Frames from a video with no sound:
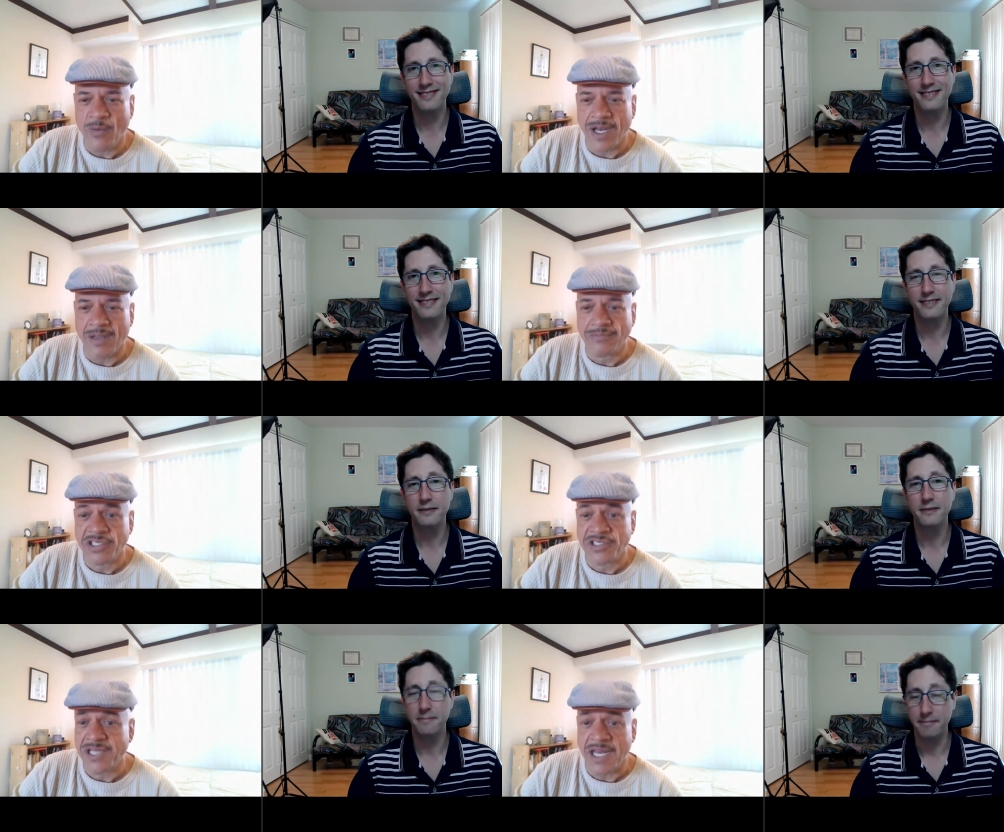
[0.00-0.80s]
Speaker 1: me when I'm
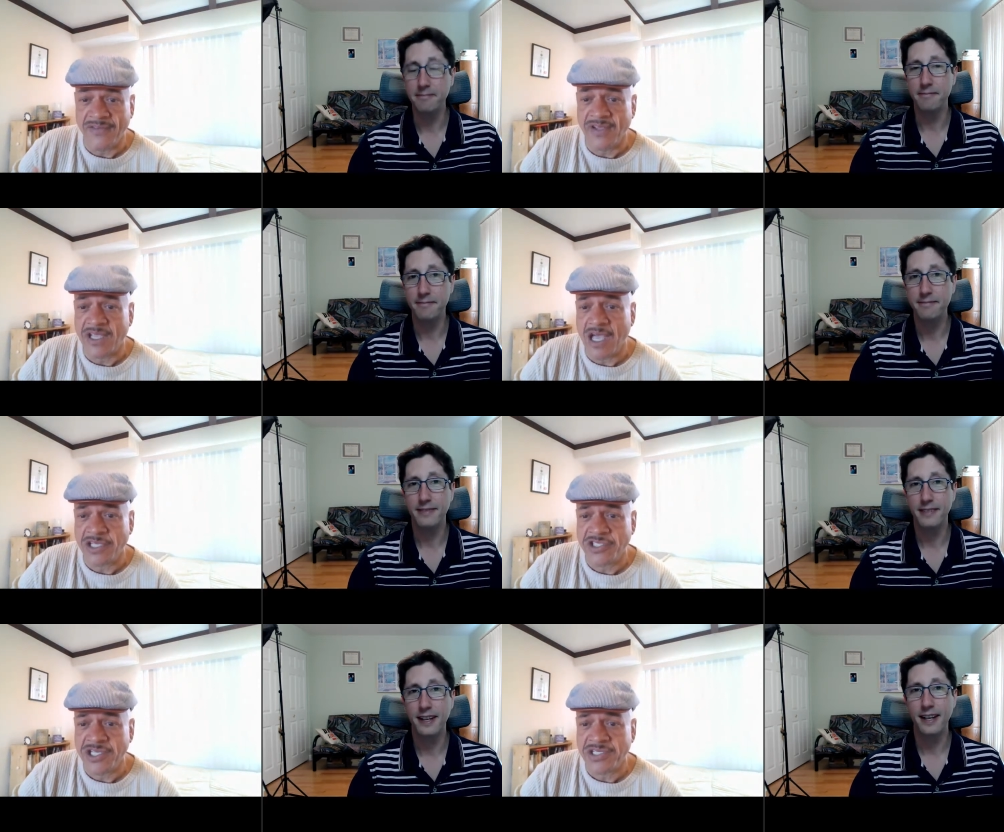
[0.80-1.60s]
just not even
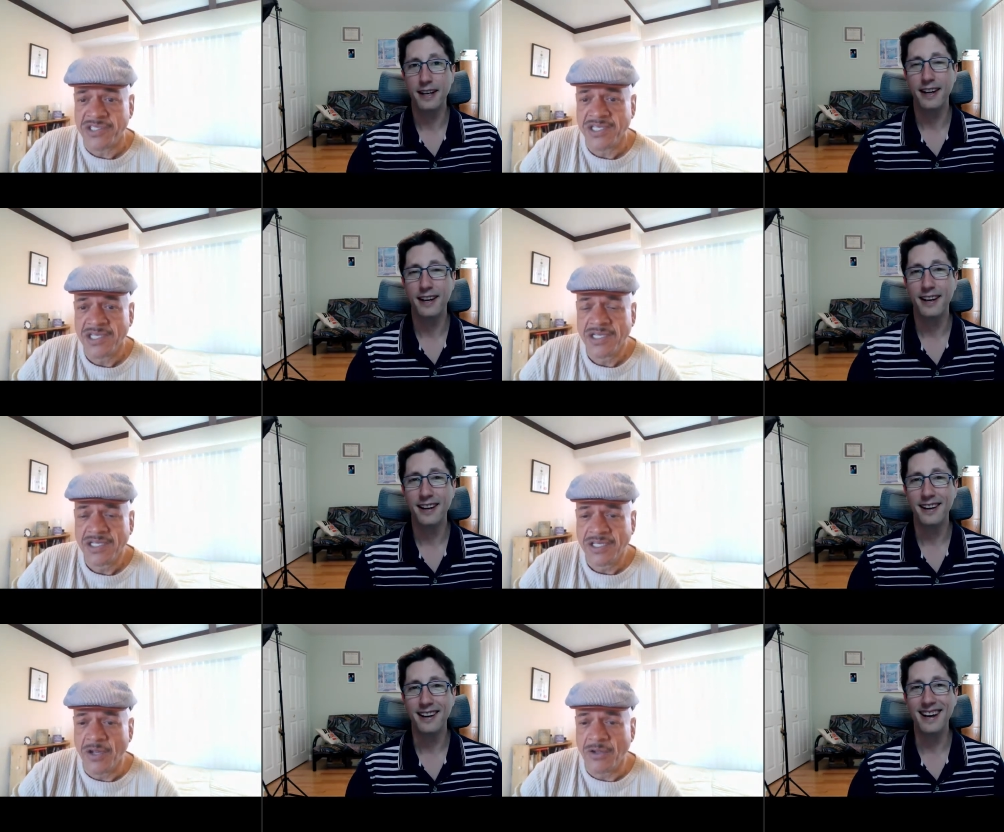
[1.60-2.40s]
conscious,
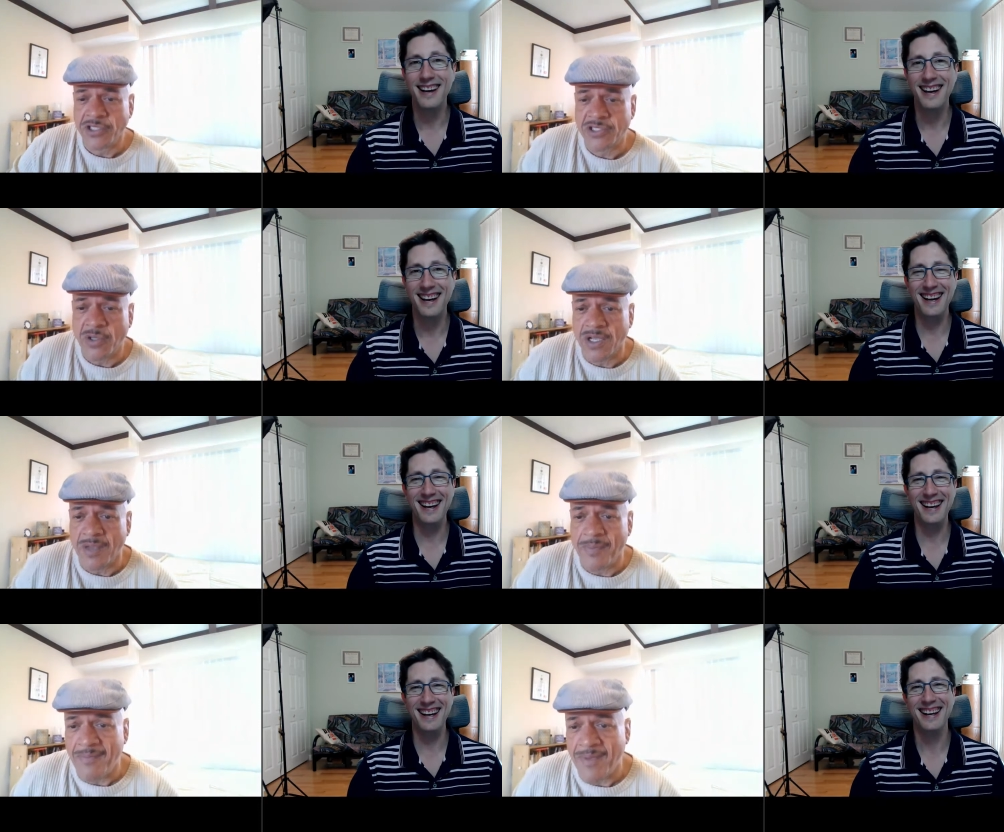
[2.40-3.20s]
you know, just
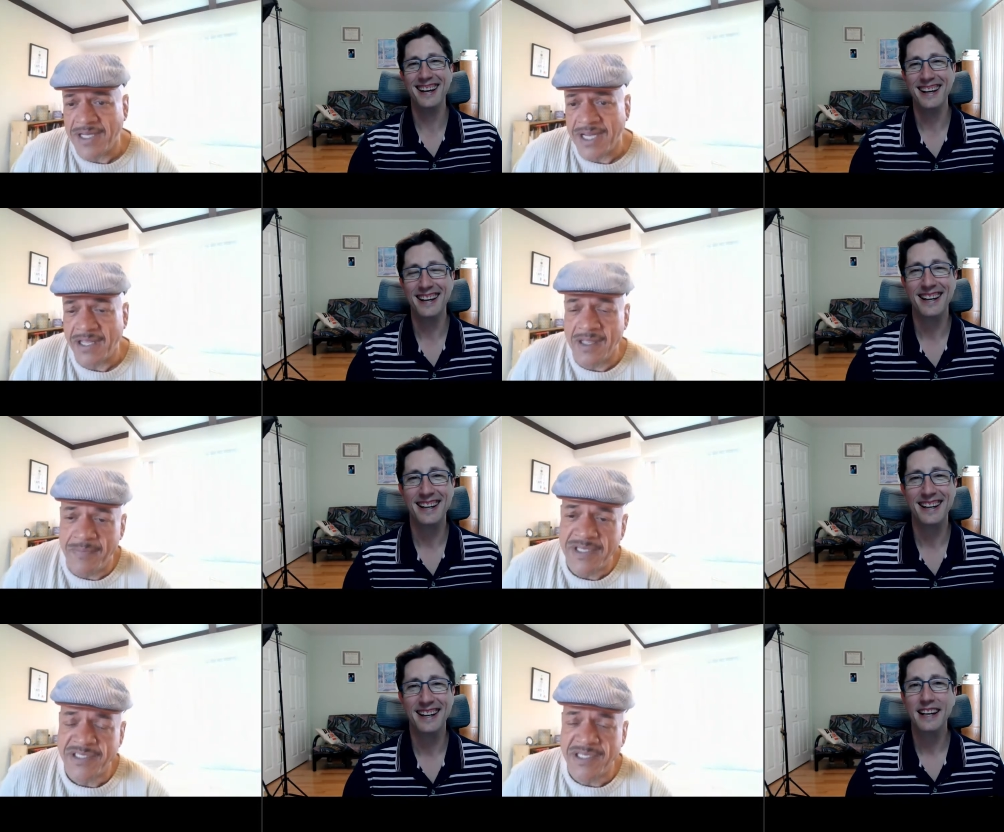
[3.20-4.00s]
going about my daily
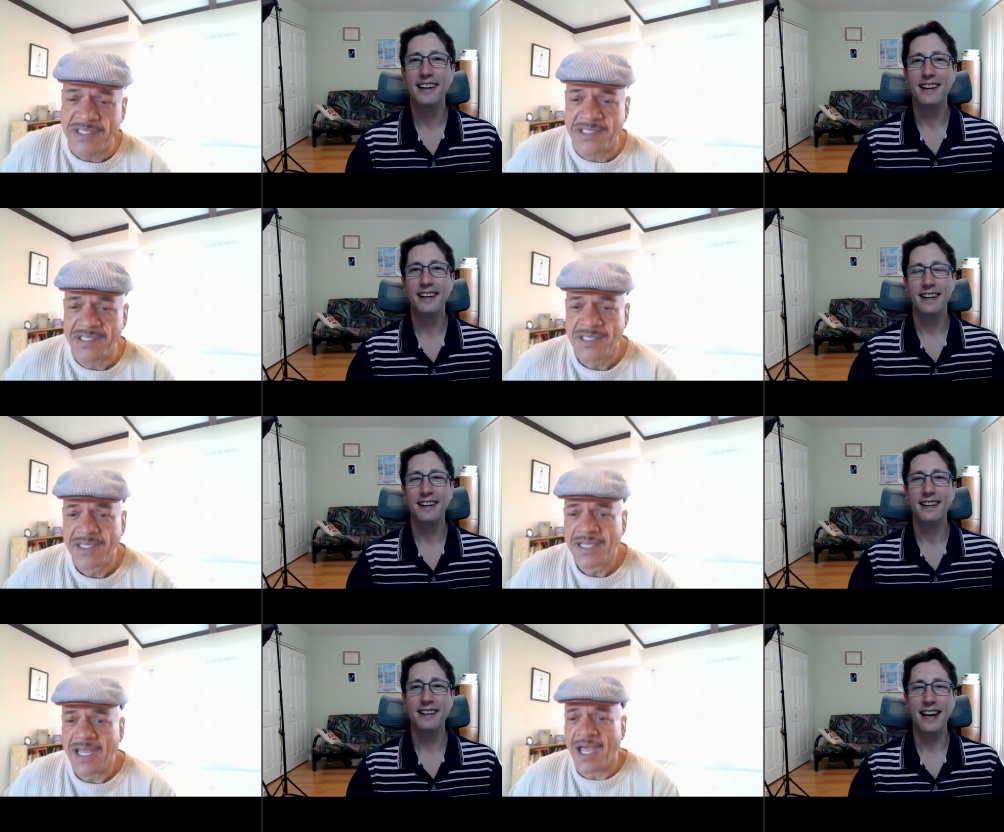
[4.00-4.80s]
business.
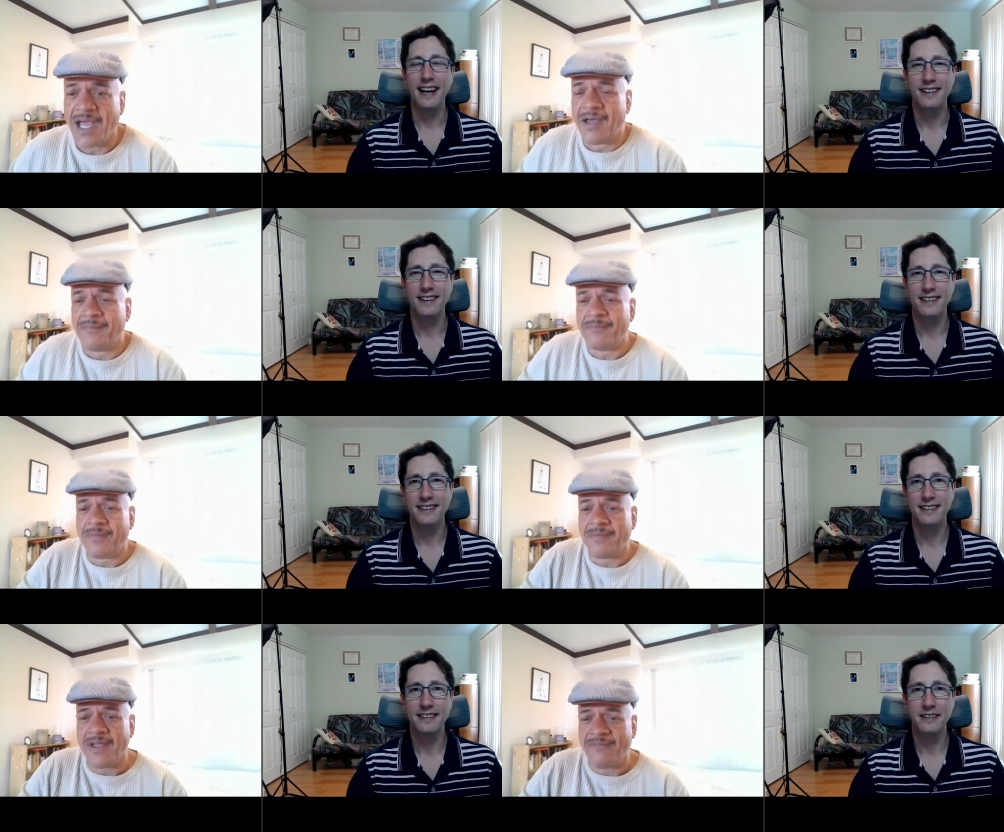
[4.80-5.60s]

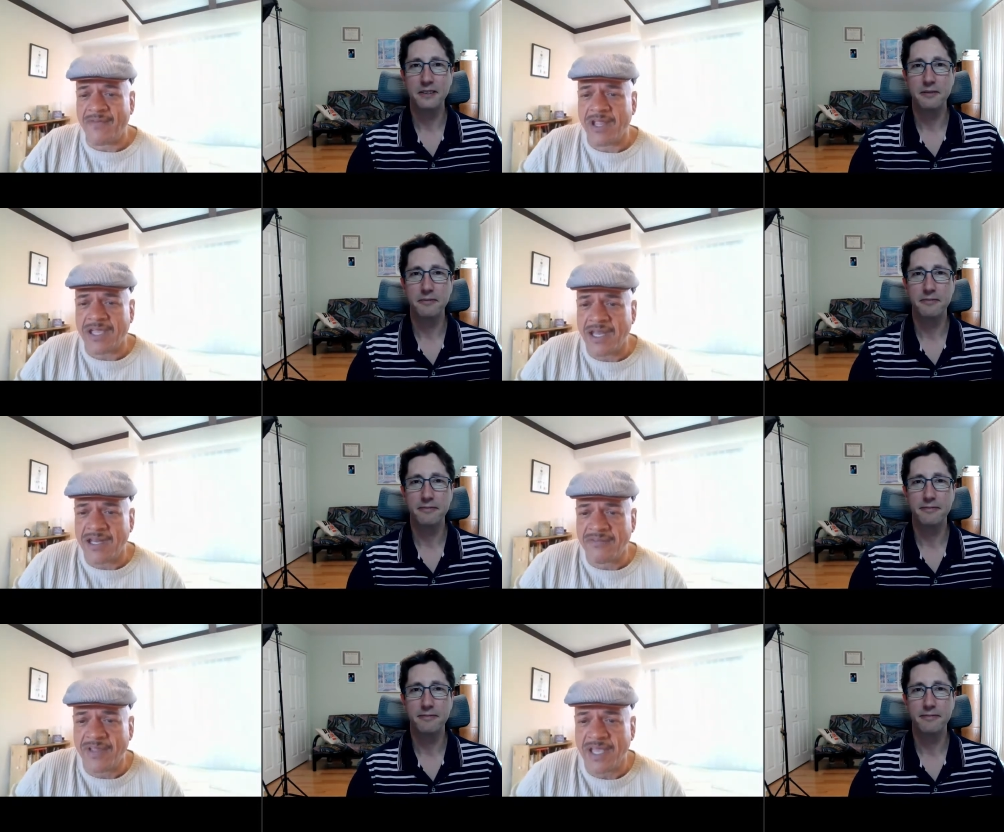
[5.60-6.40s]
Um, a very
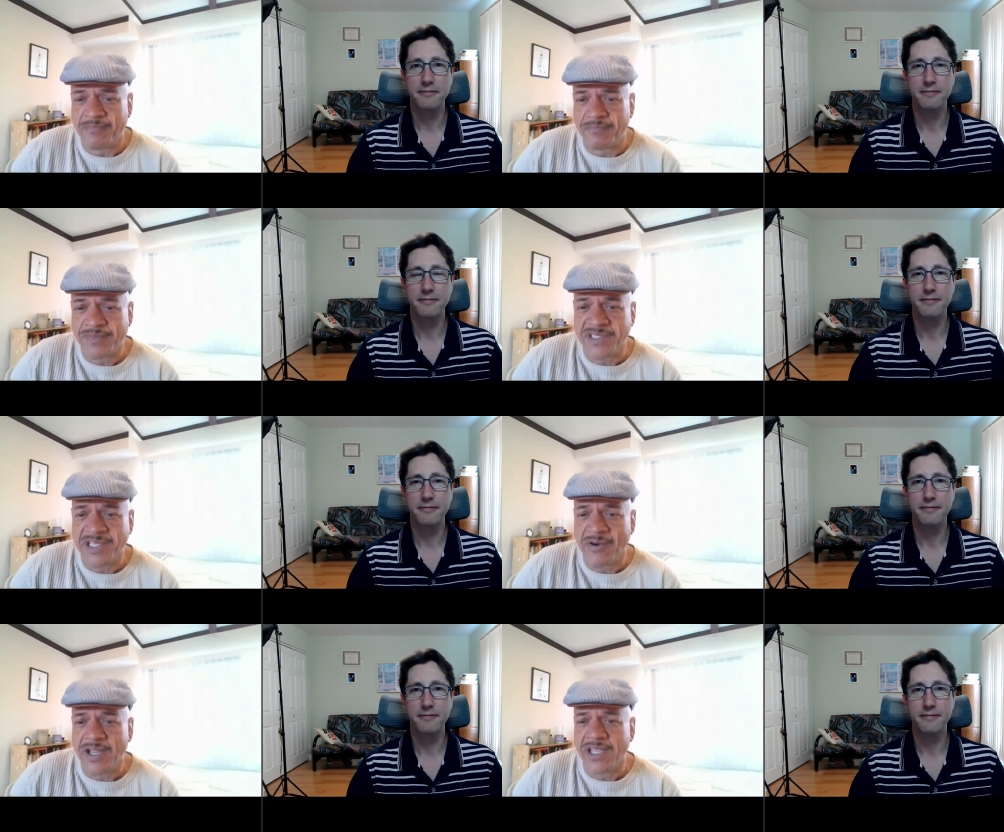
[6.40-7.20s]
kind of like
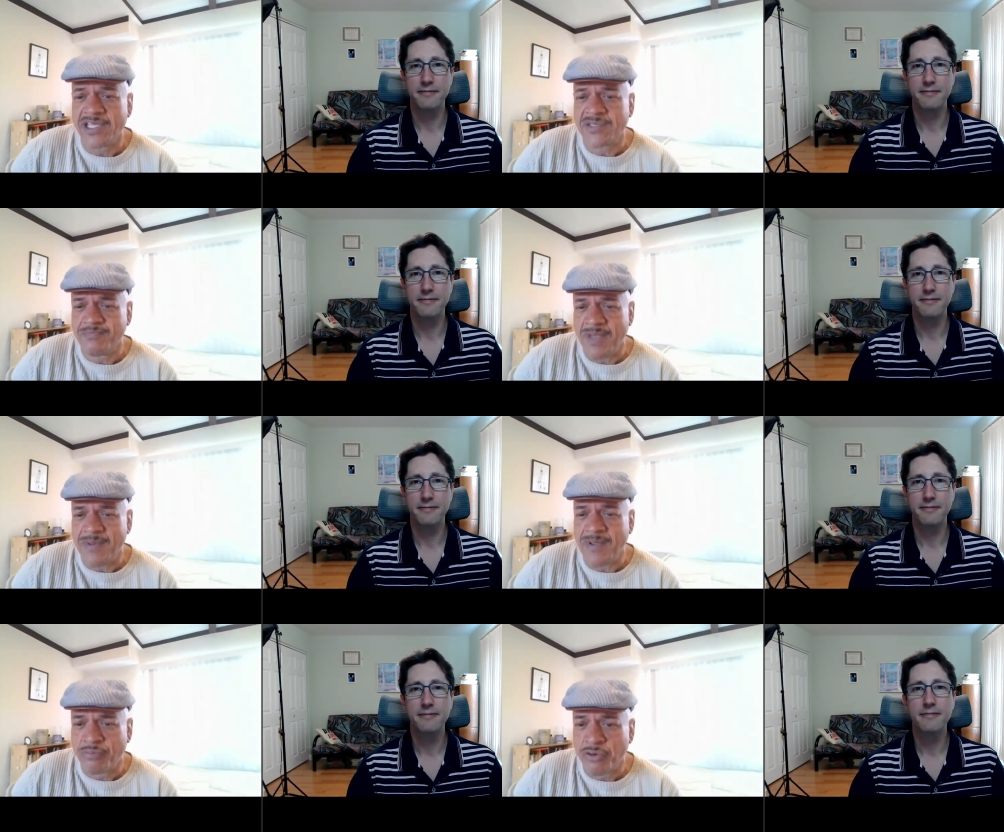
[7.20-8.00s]
serious, maybe